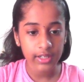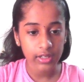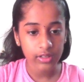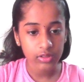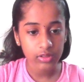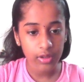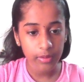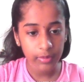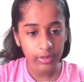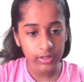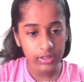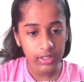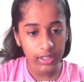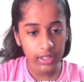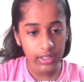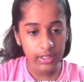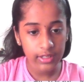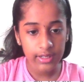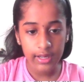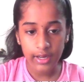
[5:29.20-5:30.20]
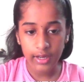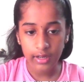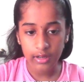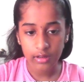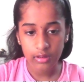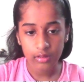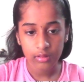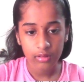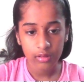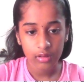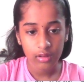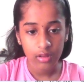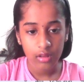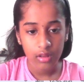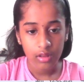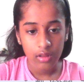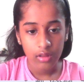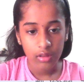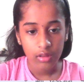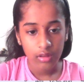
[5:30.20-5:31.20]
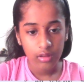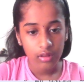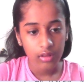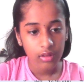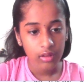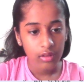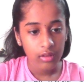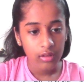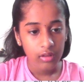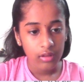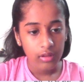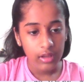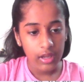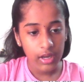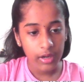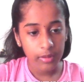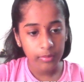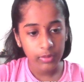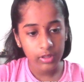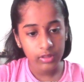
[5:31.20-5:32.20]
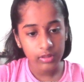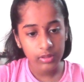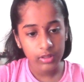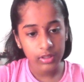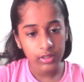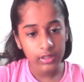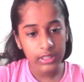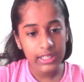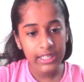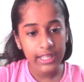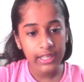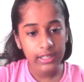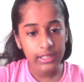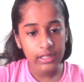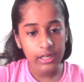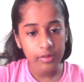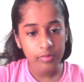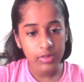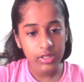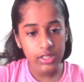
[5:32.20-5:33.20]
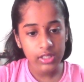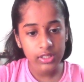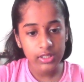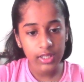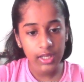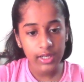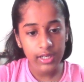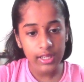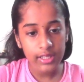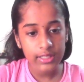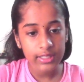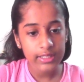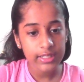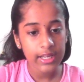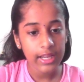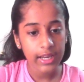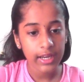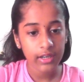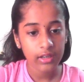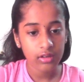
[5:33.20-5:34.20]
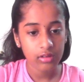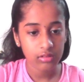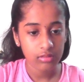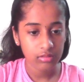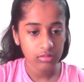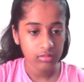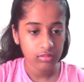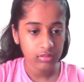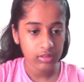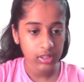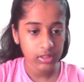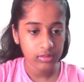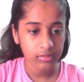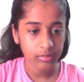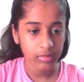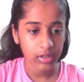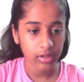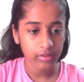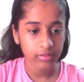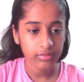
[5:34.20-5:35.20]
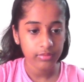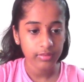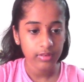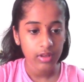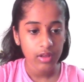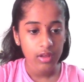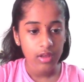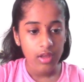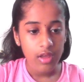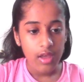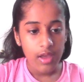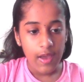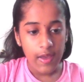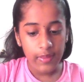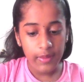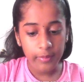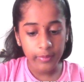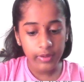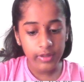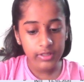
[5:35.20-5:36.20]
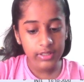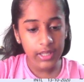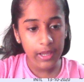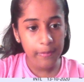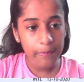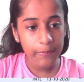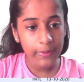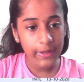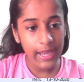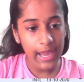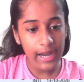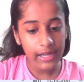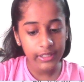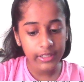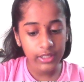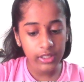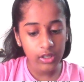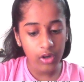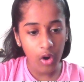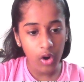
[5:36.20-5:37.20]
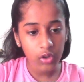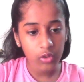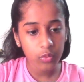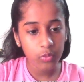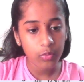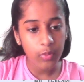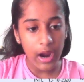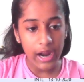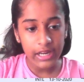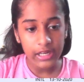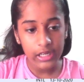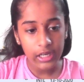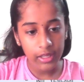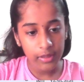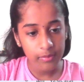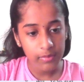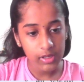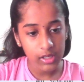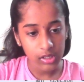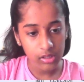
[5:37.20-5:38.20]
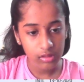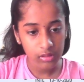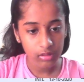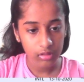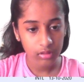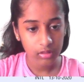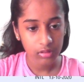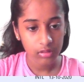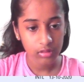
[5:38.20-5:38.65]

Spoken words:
in it. So I'm going to say date. And I'm going to date, let me just say it as date. That's a minute. And I'm going to say plt.y label.